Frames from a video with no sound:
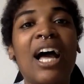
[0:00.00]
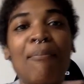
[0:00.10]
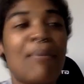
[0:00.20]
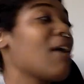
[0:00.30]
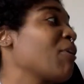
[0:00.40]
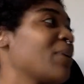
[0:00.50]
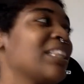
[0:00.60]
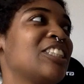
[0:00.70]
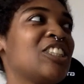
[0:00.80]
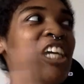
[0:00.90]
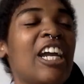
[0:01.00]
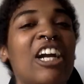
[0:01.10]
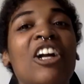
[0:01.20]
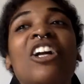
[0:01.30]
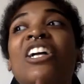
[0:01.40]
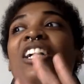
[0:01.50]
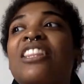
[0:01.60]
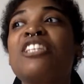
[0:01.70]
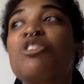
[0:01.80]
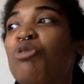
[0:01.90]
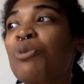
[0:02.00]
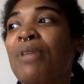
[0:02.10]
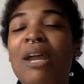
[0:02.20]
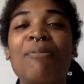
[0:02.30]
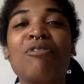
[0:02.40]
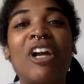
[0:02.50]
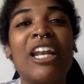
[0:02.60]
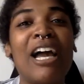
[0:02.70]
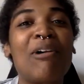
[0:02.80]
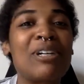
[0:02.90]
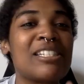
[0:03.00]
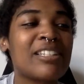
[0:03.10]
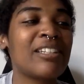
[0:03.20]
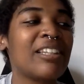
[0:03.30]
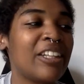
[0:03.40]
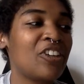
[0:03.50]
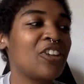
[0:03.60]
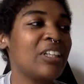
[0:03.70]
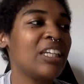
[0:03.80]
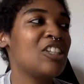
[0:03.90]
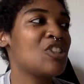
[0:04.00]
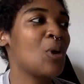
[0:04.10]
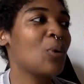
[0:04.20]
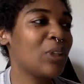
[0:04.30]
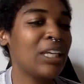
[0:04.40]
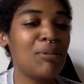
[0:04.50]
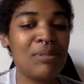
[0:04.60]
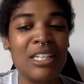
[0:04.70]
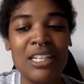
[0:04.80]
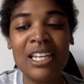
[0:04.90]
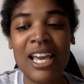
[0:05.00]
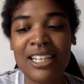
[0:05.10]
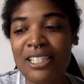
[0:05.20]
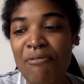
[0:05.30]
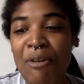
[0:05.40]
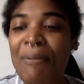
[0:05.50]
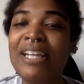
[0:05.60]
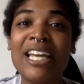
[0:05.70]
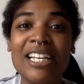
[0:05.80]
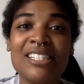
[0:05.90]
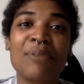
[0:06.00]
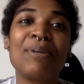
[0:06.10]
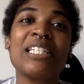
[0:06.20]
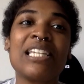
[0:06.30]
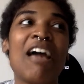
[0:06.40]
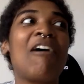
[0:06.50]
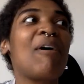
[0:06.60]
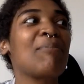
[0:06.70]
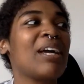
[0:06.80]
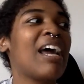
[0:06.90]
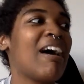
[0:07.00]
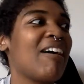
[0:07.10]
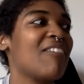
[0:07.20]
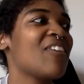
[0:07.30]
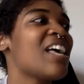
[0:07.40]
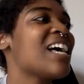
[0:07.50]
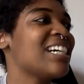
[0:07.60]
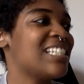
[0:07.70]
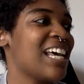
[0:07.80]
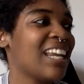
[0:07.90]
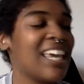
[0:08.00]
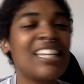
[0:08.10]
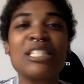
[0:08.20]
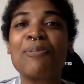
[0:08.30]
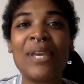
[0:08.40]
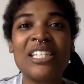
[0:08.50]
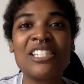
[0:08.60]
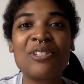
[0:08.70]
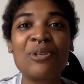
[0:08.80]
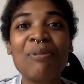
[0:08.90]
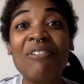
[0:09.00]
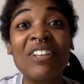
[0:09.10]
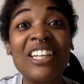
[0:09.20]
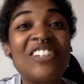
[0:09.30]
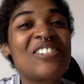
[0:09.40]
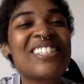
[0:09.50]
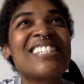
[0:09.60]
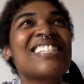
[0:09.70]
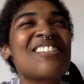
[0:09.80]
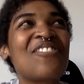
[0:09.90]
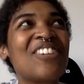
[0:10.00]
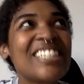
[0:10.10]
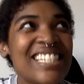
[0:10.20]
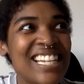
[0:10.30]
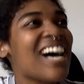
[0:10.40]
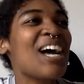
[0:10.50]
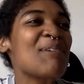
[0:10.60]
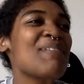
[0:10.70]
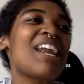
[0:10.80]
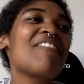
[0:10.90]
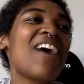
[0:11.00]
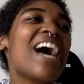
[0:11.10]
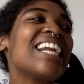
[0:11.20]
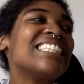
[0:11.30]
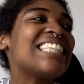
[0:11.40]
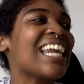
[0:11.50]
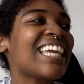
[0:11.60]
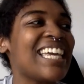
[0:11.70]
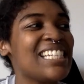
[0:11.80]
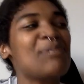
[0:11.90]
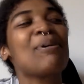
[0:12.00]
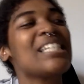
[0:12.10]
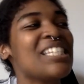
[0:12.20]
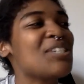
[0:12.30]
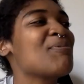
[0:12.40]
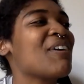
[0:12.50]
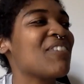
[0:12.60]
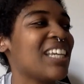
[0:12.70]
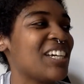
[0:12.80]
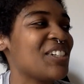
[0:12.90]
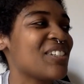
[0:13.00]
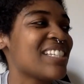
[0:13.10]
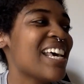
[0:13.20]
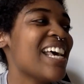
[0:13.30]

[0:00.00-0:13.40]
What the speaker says: I'm borrowing this chair. This room that I'm in right now is literally totally empty, except for my desk, because now I'm gonna have a dedicated space to do my videos. This is the first time that I've had a dedicated space to do my videos,